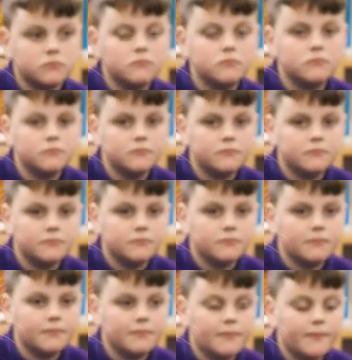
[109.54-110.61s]

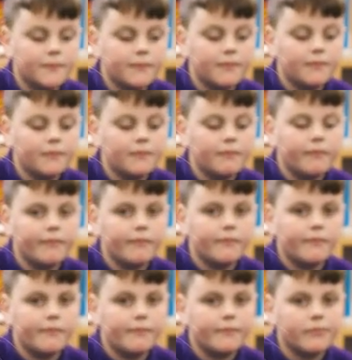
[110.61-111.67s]

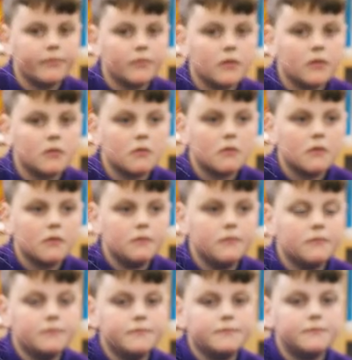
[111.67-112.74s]

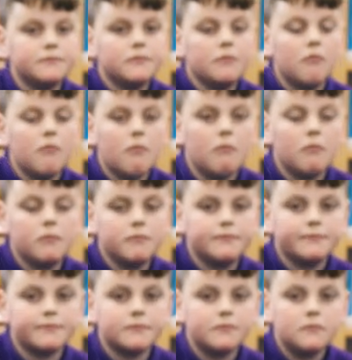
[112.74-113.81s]

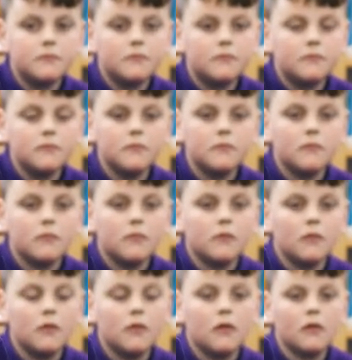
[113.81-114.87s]

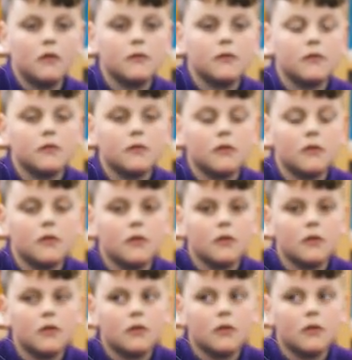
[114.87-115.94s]

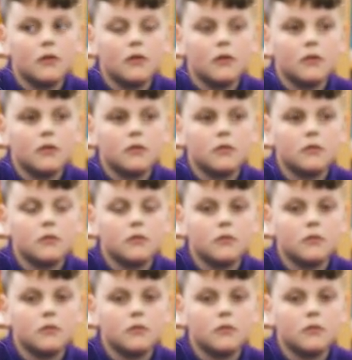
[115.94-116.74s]
[no speech]